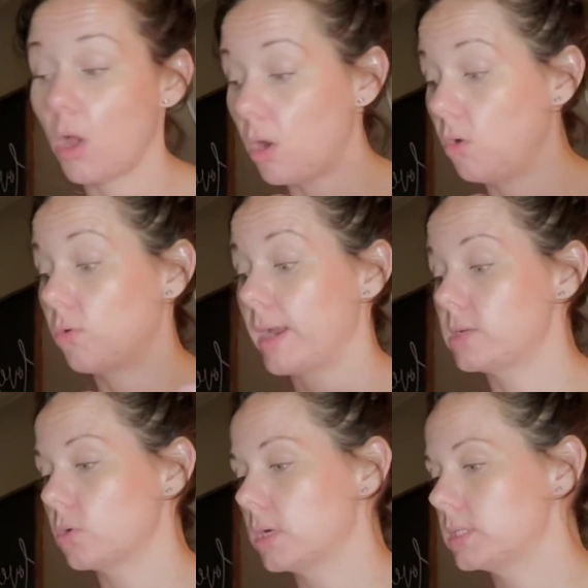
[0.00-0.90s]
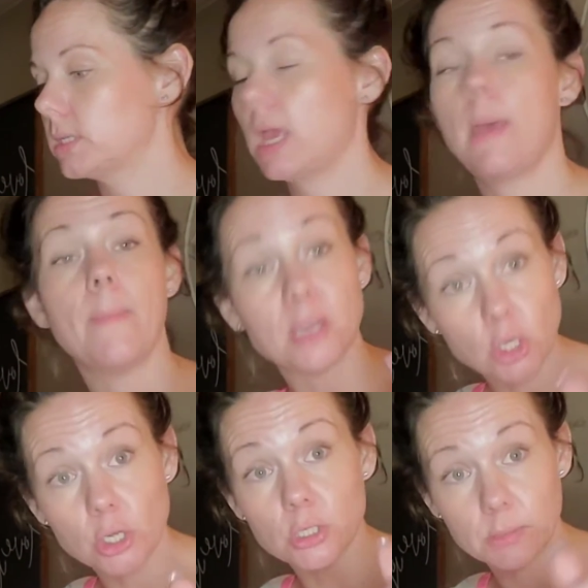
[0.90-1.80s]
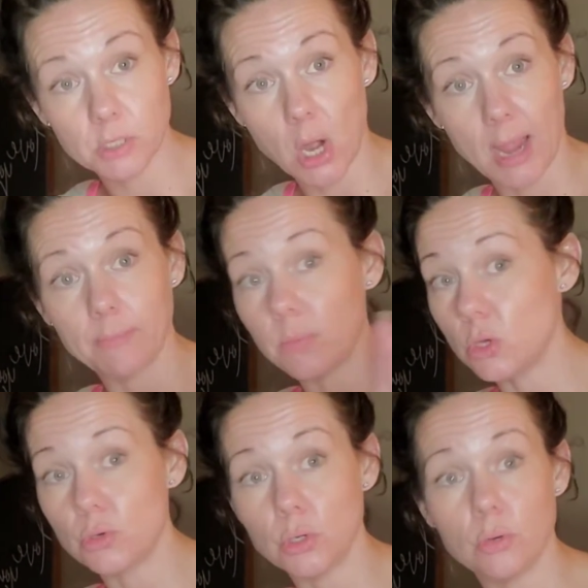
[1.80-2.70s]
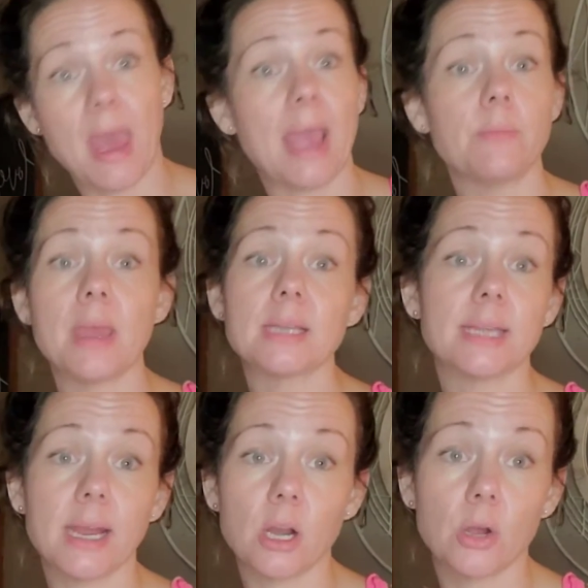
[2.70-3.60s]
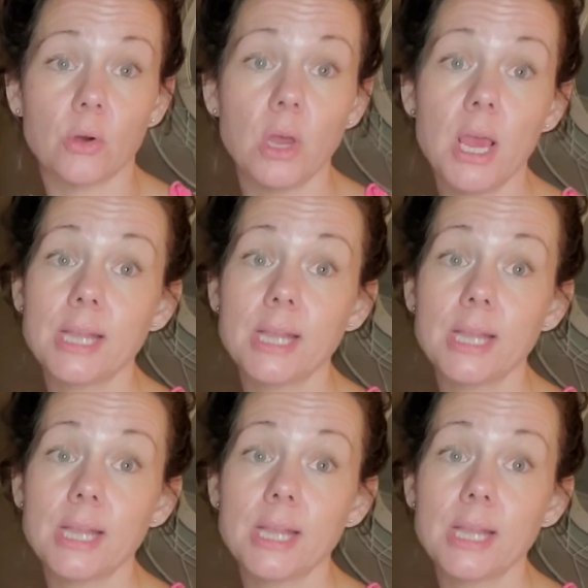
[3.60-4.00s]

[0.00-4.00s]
All right, Taurus. Make sure you subscribe. YouTube, Hangman Tarot.